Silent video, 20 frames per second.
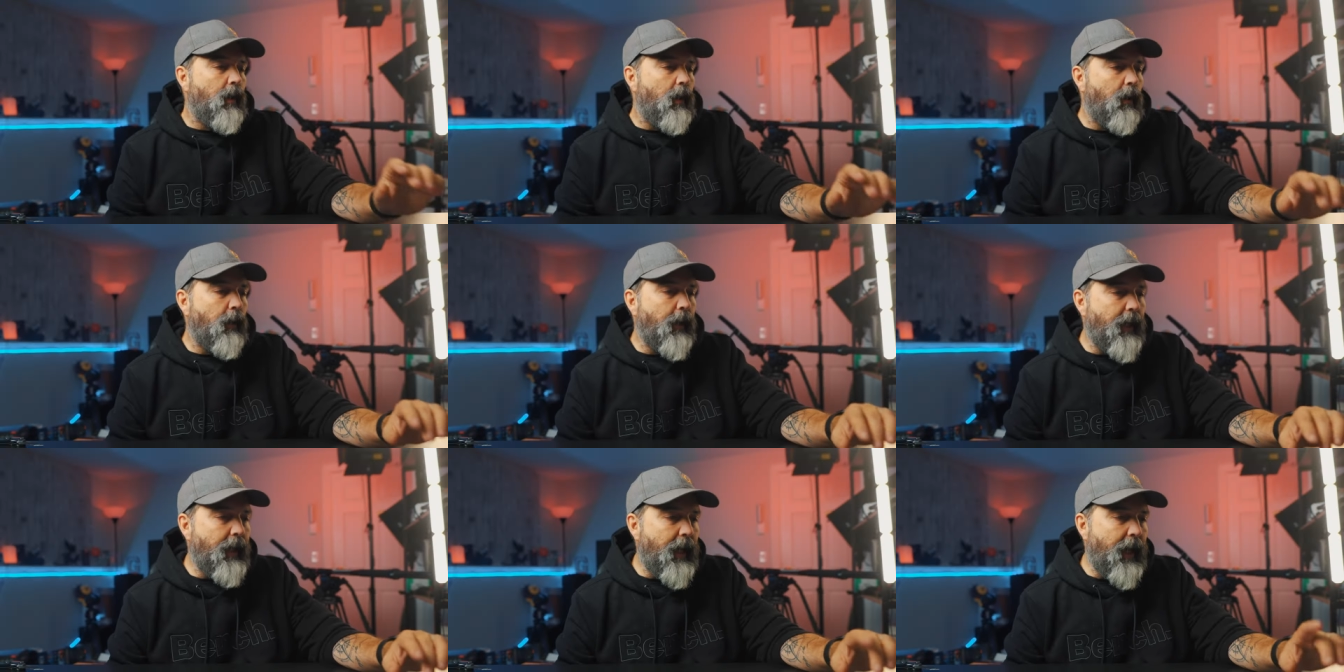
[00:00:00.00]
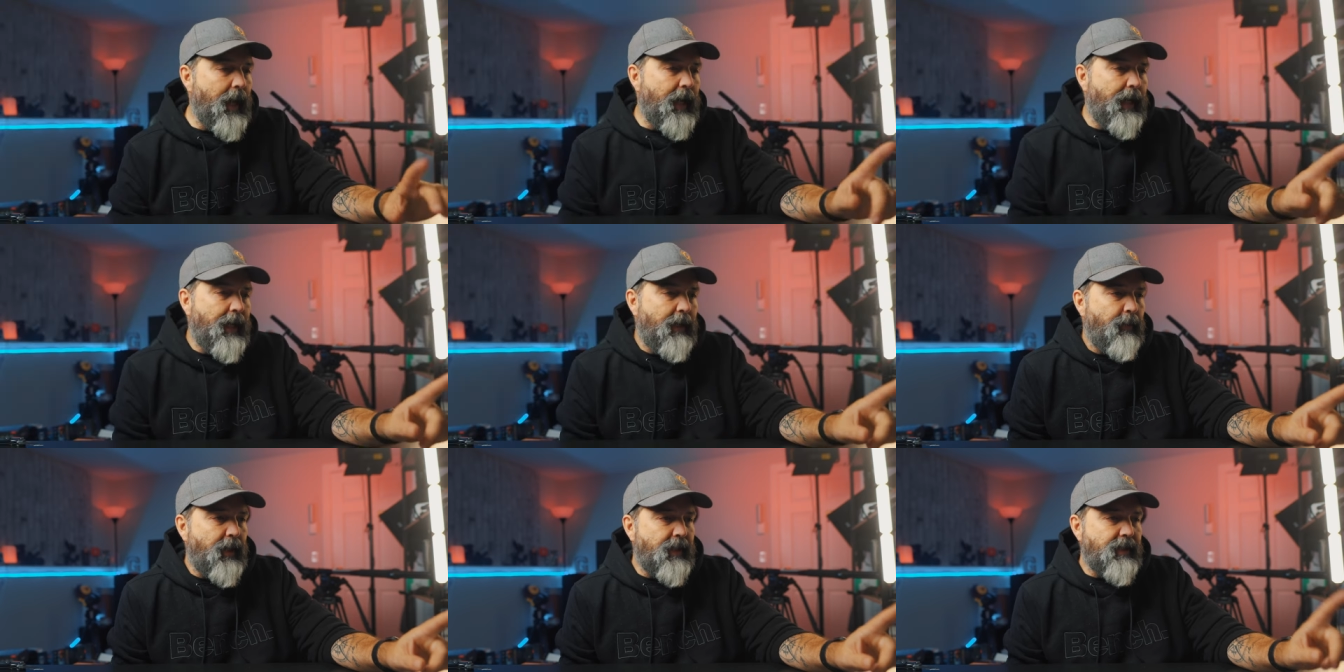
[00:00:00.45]
Okay,
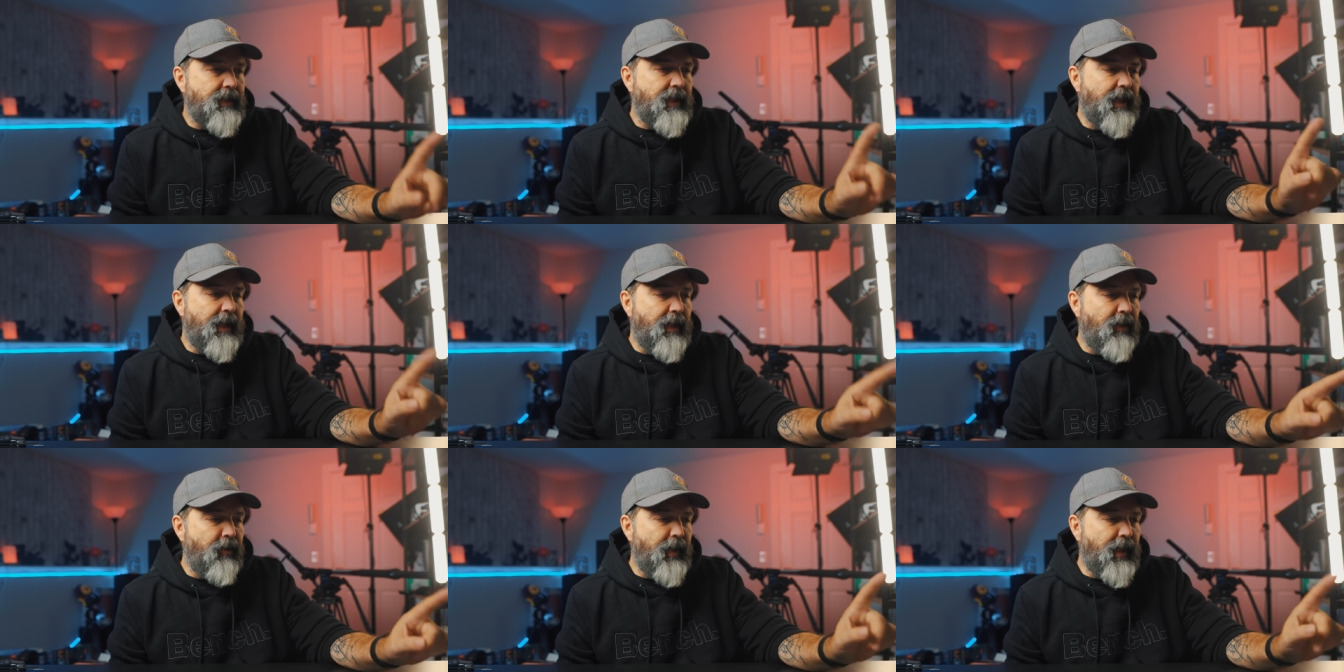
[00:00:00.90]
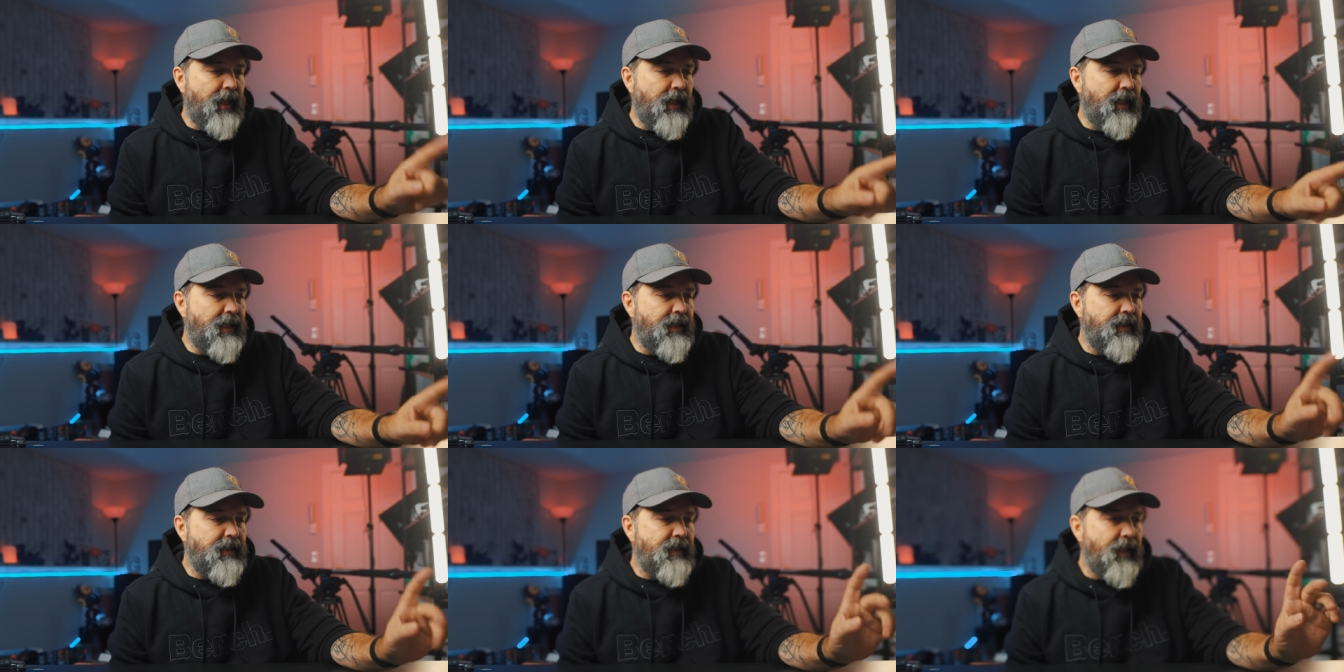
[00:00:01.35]
anyways, here
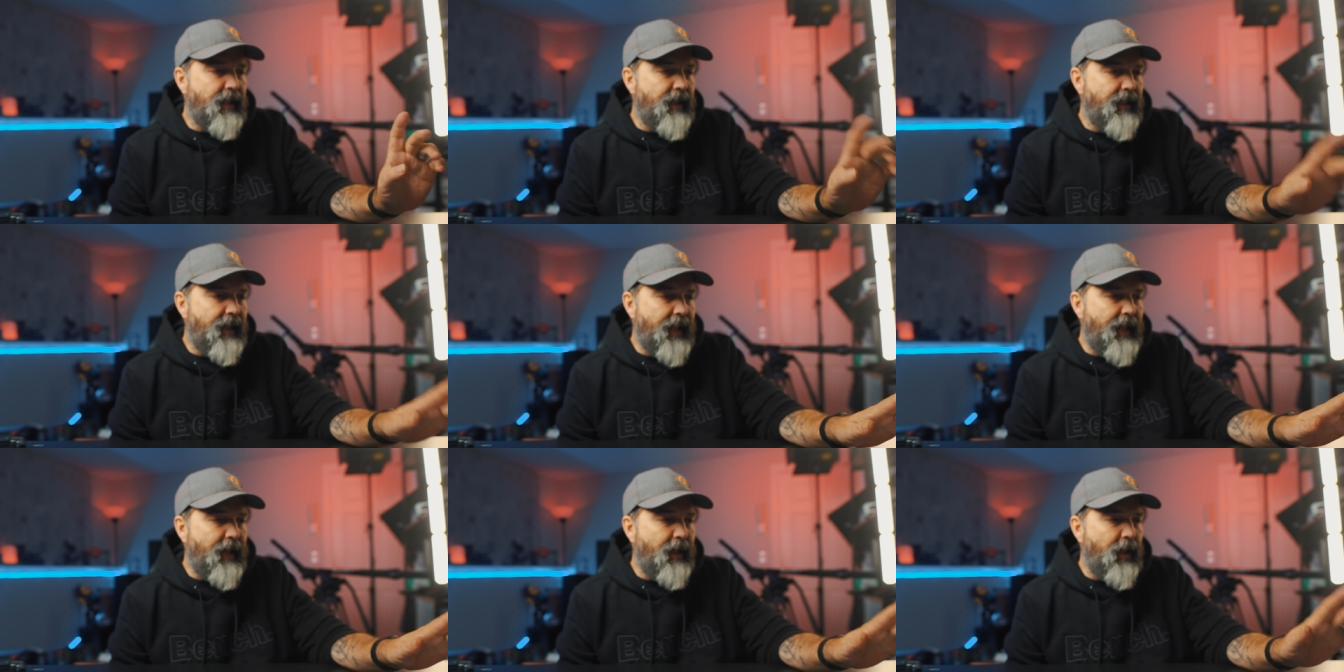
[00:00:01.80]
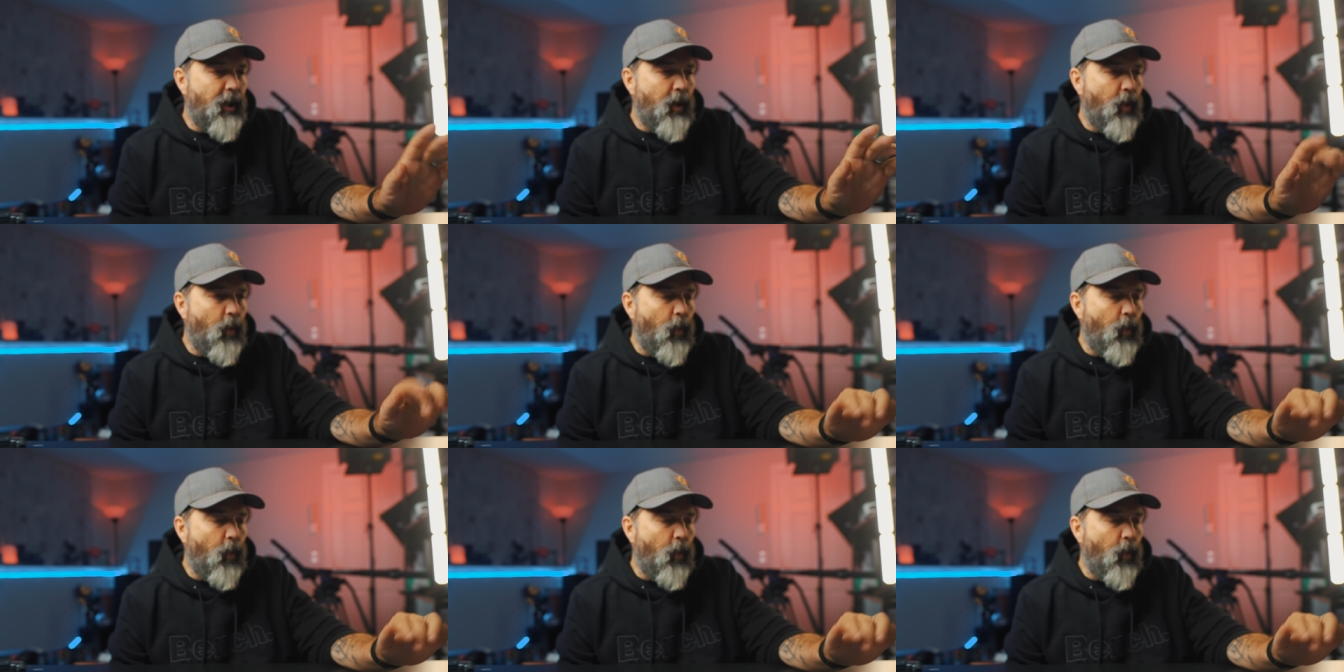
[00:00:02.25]
is their